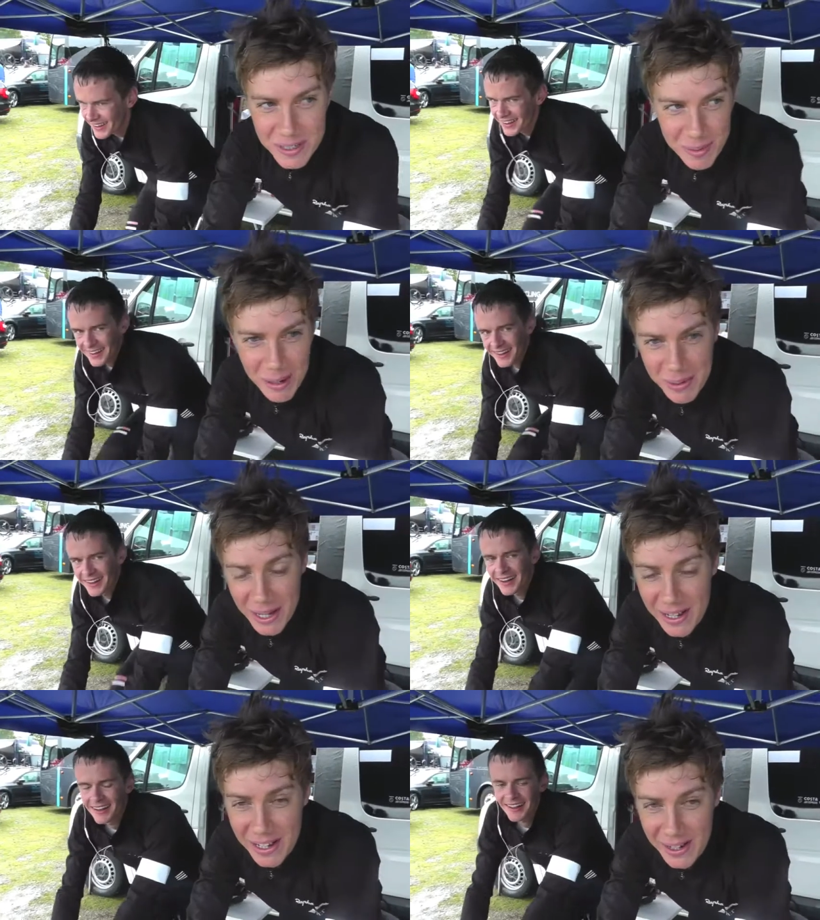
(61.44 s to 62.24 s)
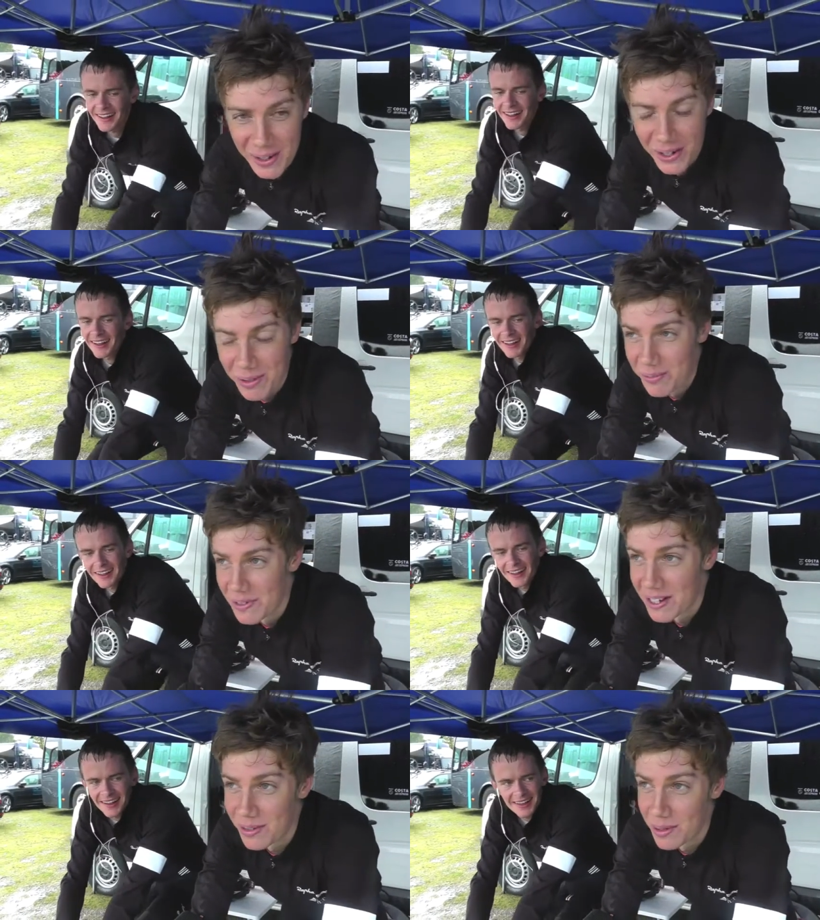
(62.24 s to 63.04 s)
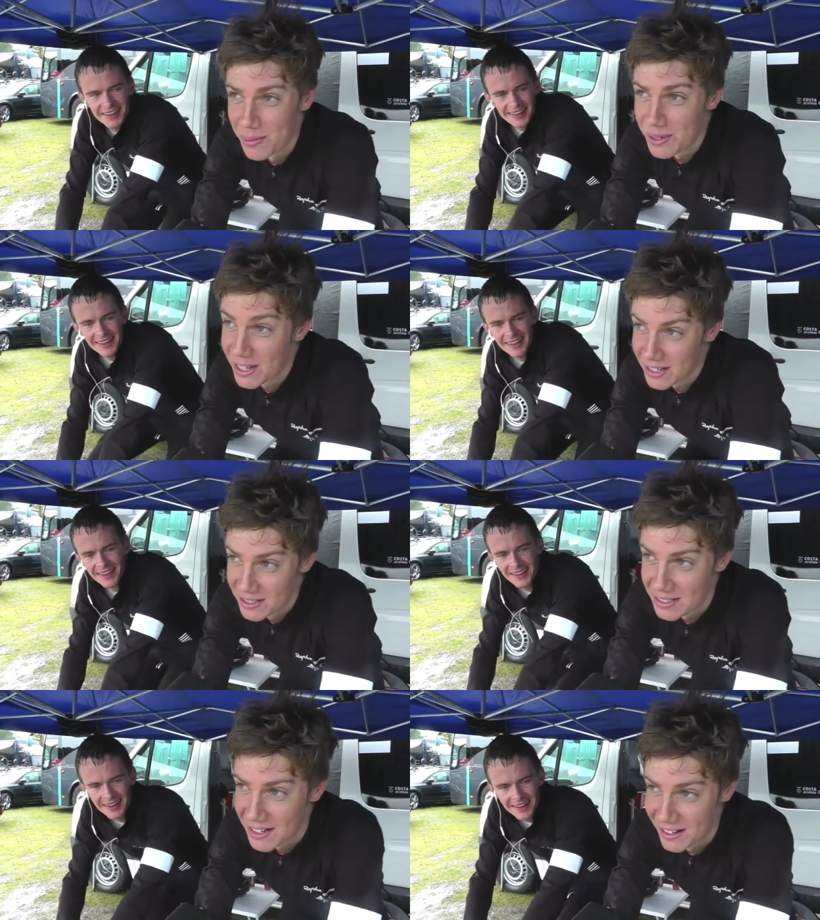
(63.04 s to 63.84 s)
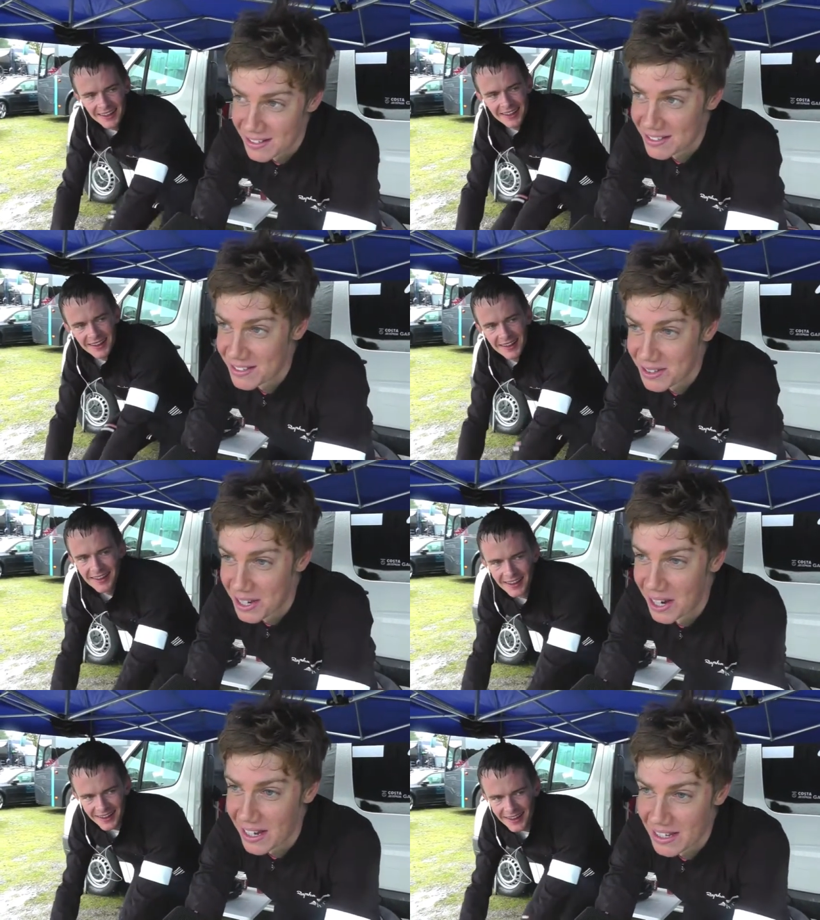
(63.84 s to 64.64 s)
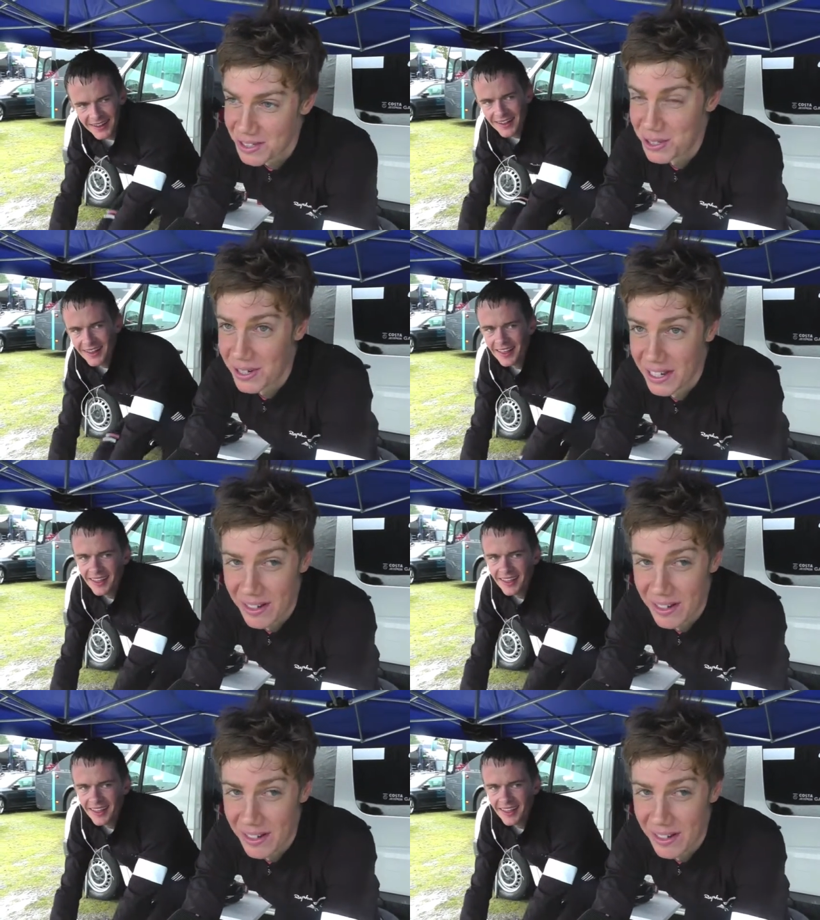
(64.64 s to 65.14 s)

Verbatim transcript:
Speaker 1: might be in awe a little bit, but then you just got got to get stuck in